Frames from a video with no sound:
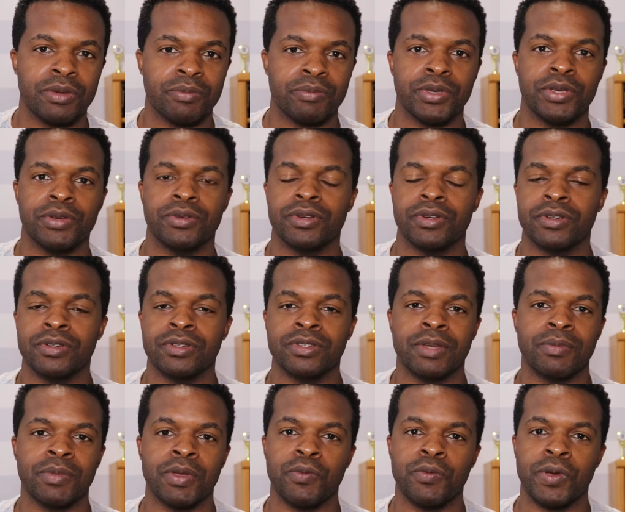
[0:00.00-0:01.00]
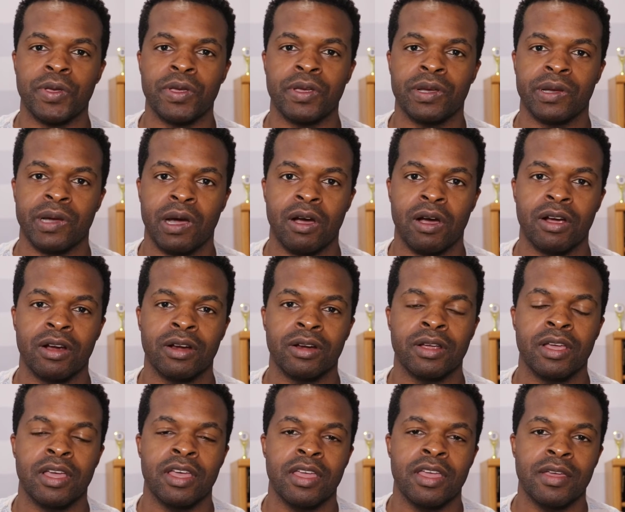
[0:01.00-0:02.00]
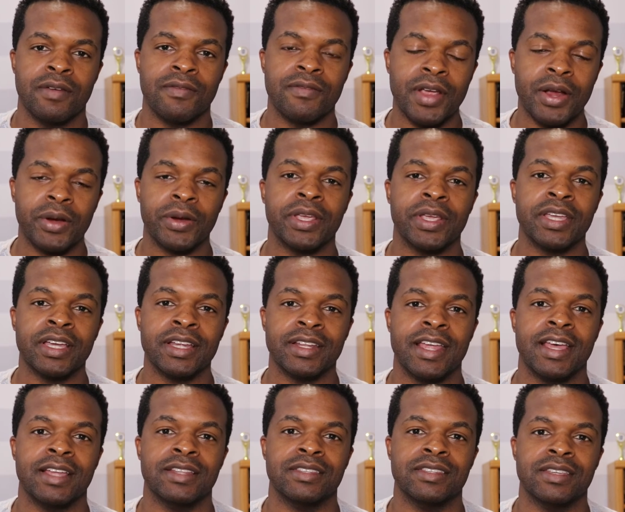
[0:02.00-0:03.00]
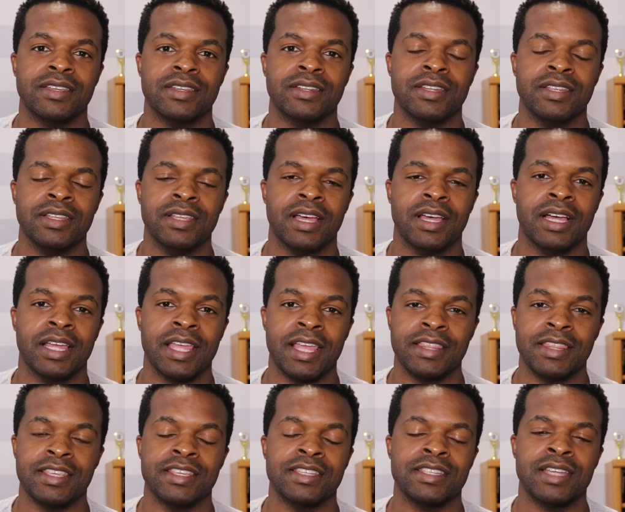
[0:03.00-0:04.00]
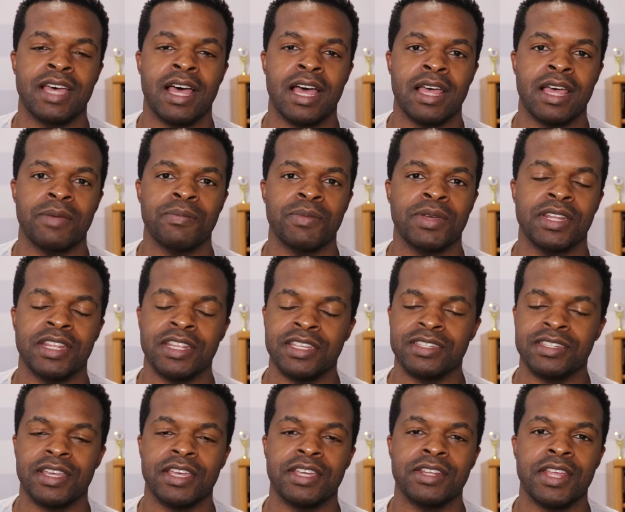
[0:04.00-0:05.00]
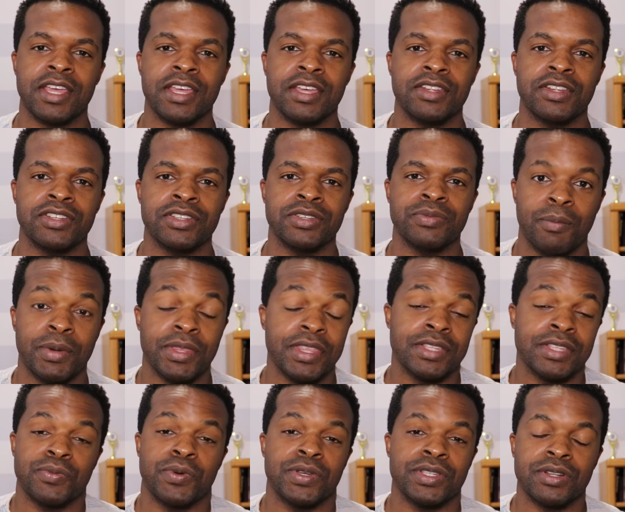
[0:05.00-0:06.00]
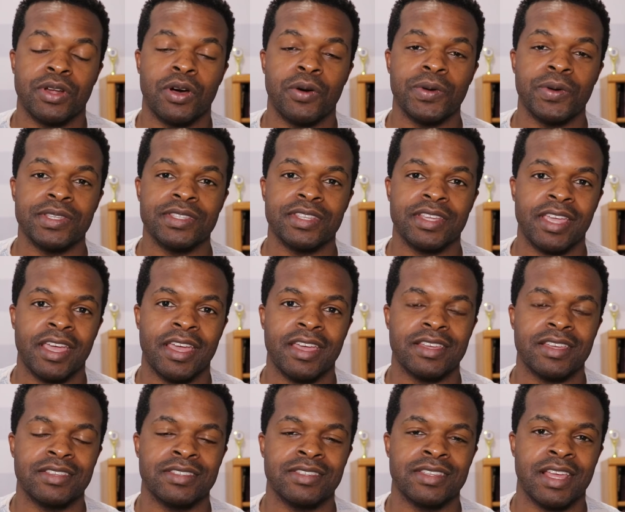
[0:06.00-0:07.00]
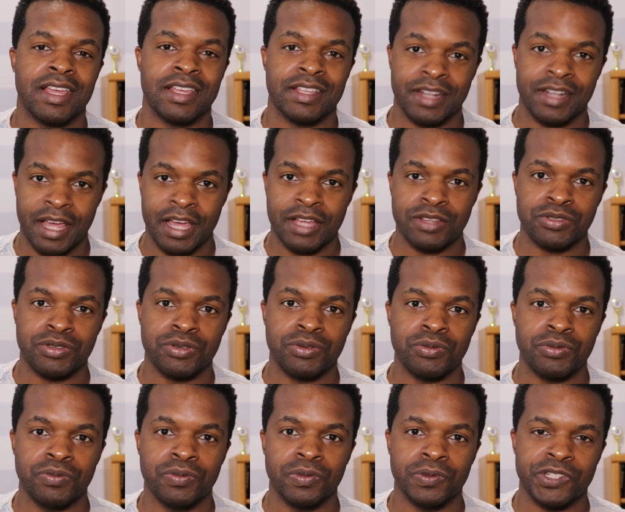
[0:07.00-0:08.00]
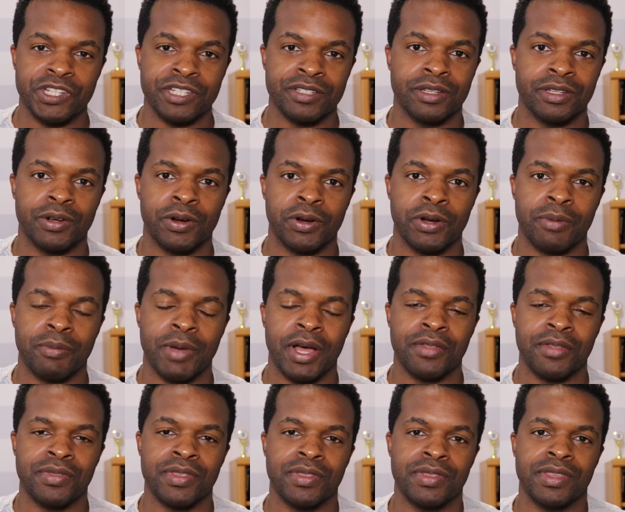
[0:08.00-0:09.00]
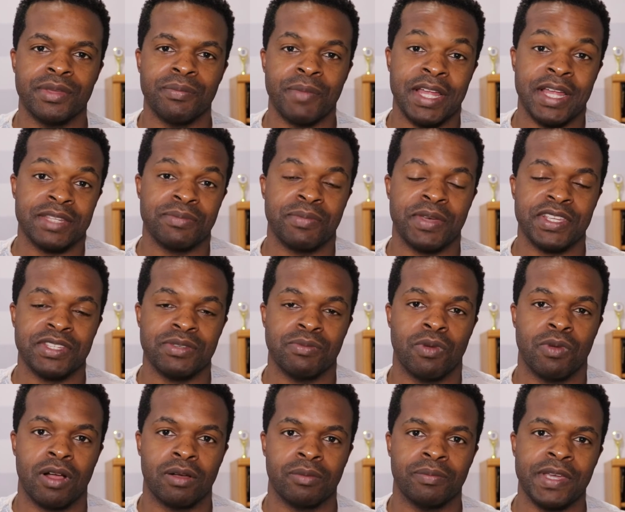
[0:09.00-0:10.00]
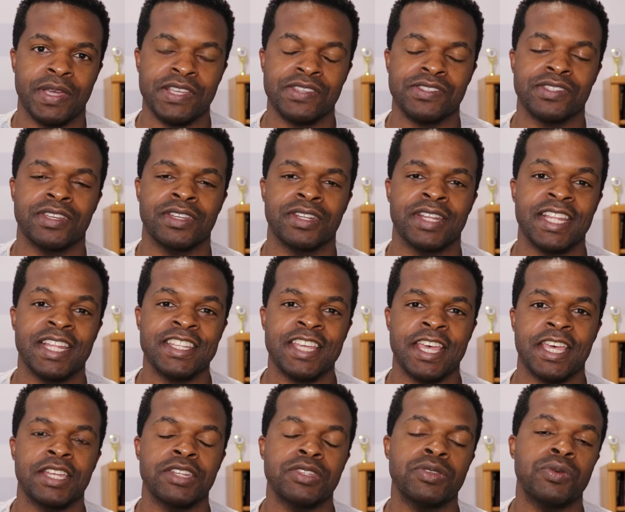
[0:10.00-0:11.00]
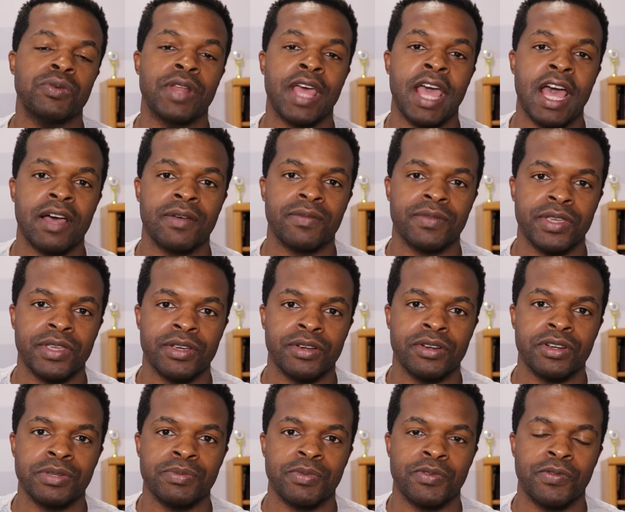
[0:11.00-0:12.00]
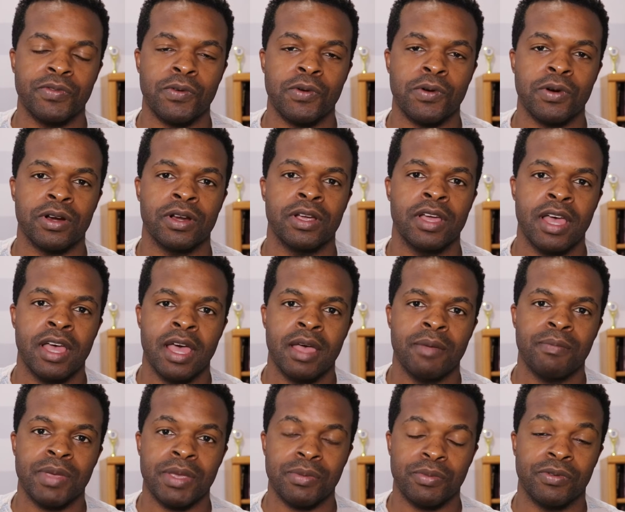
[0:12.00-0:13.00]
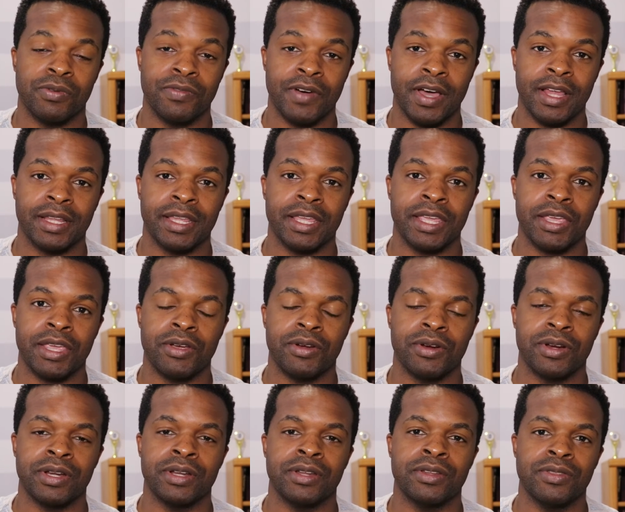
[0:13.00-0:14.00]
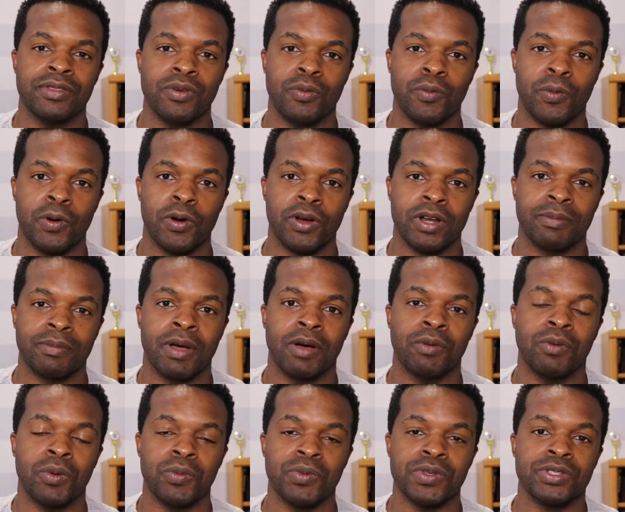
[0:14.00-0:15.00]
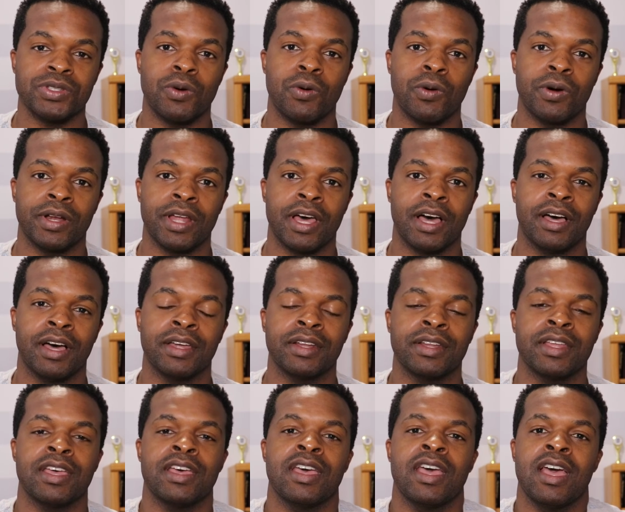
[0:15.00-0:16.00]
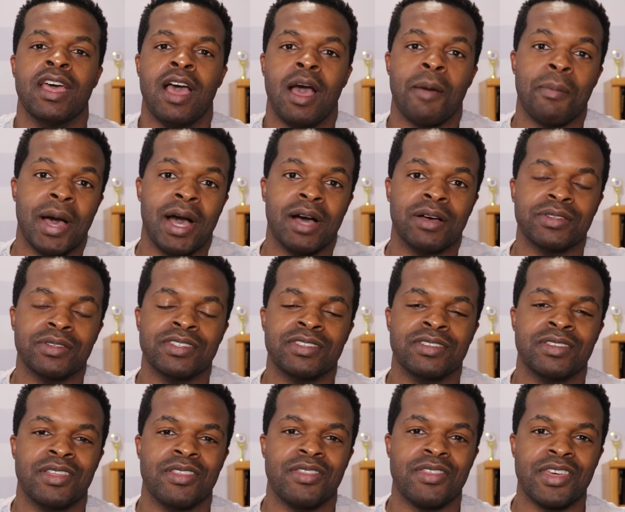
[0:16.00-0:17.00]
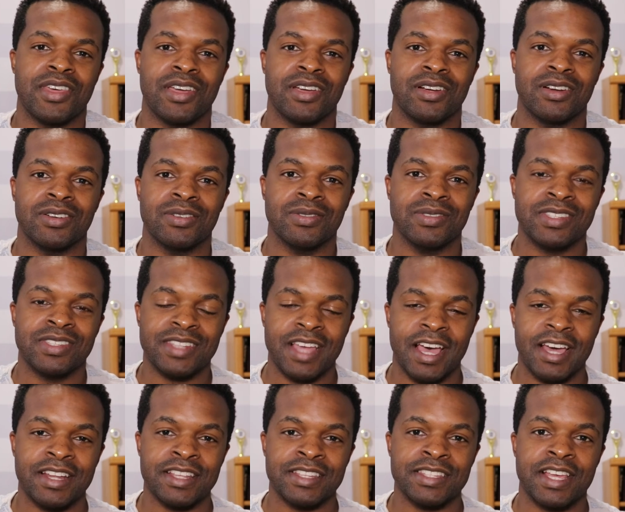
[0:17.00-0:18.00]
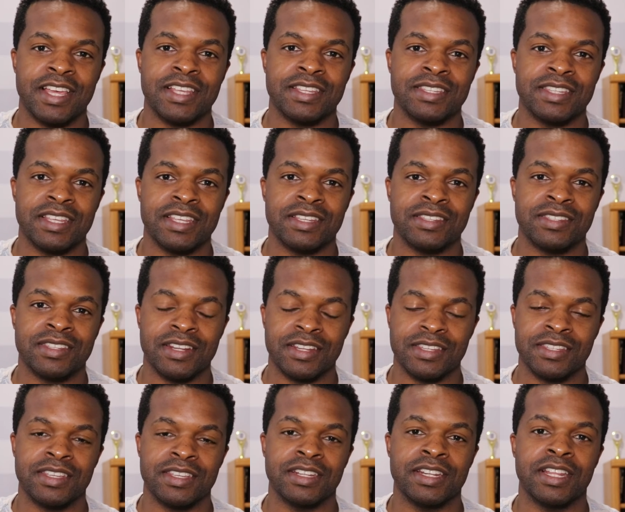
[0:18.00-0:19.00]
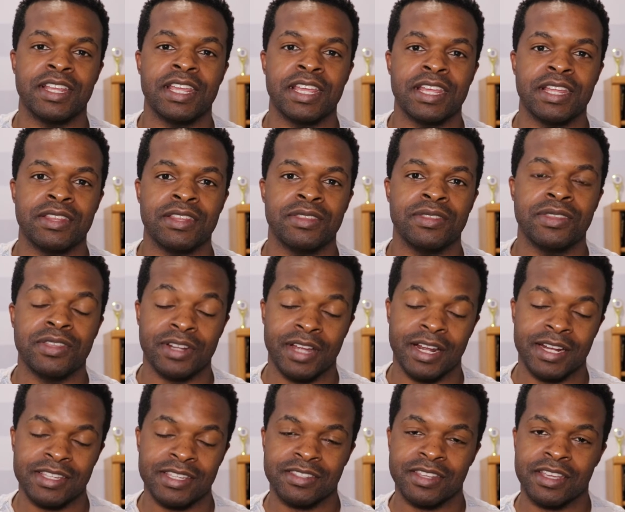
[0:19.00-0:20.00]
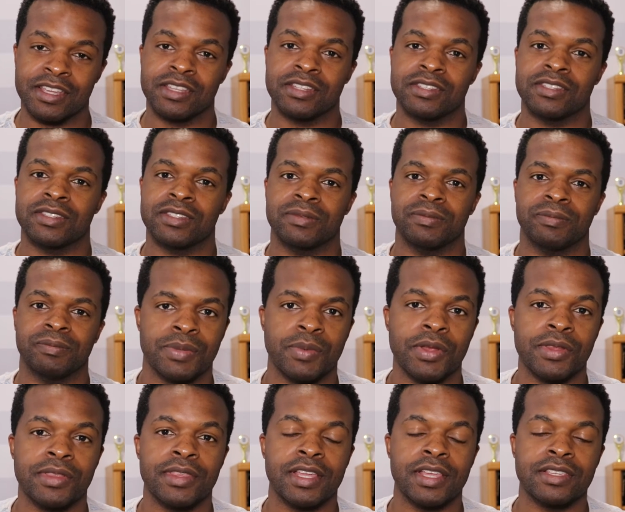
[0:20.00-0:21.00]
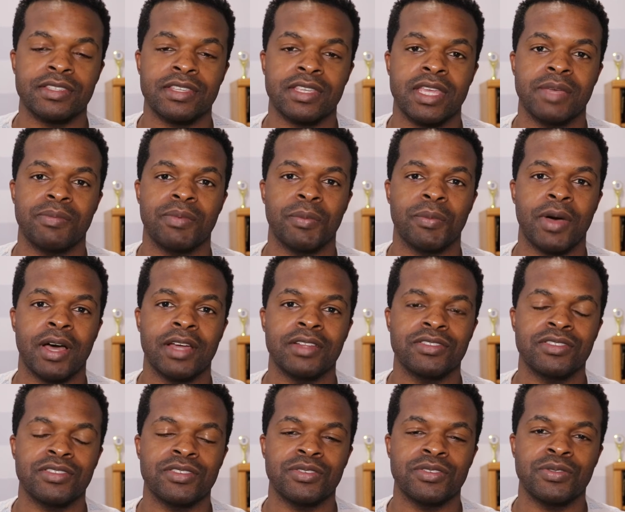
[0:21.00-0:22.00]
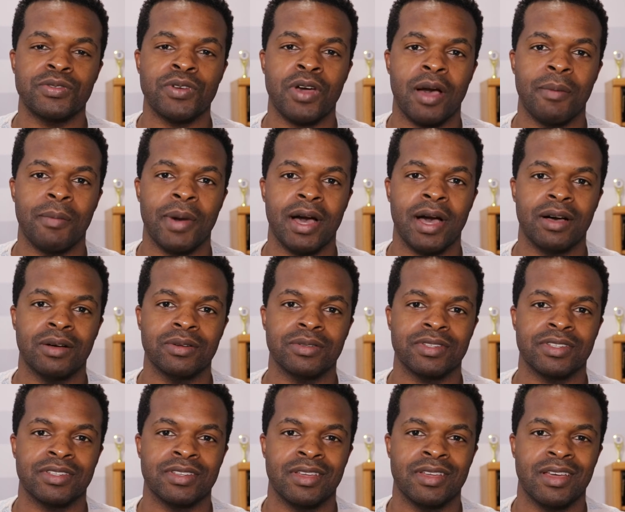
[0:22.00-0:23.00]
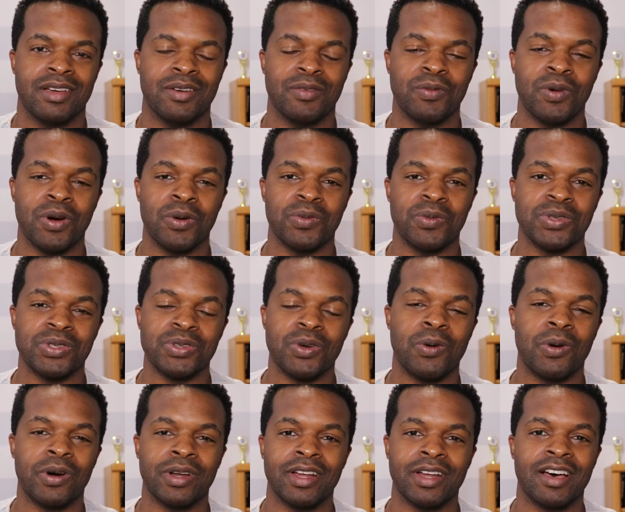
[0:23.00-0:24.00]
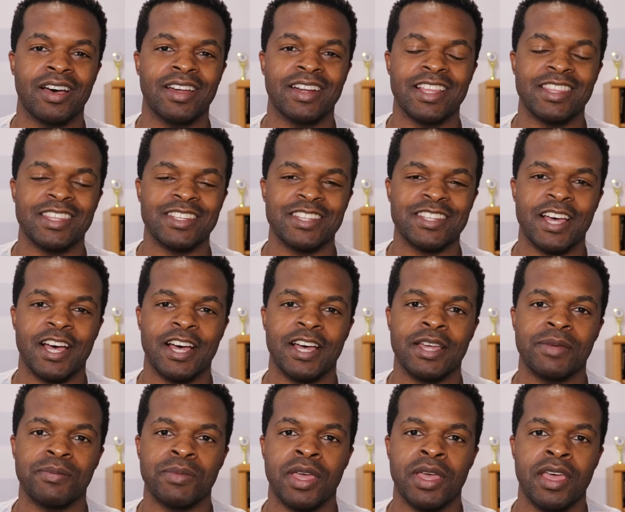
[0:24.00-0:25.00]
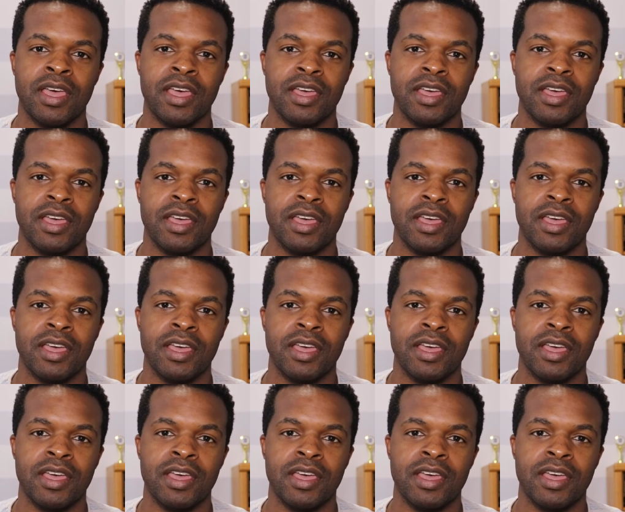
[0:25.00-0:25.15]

computers. I mean, we are very connected in this time, in this day and age. But this wasn't always the case. And as you just learned about the Emancipation Proclamation, taking 2.5 years before people finally hearing the word about what was going on, about their status as a citizen in the United States. Some other things to keep in mind too about what was going on at the time.